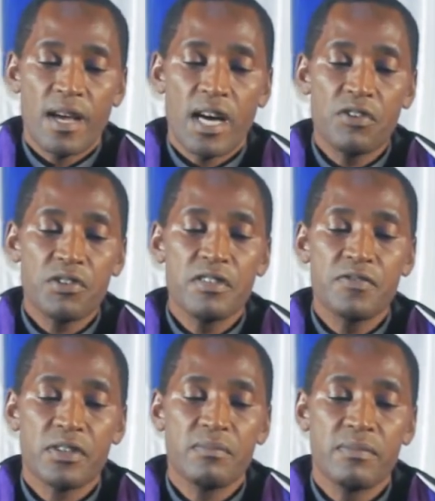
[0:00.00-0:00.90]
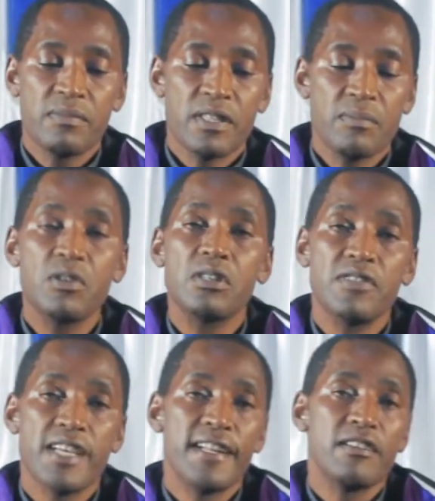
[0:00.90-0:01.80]
I'll read from the book
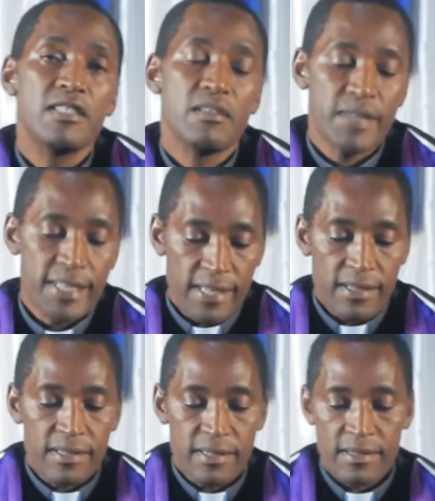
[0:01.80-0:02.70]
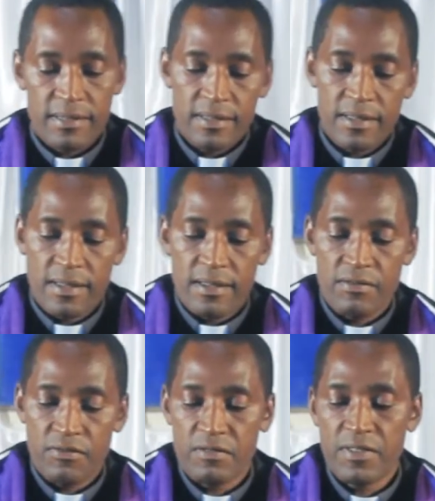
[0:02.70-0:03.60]
of Daniel, chapter 6, from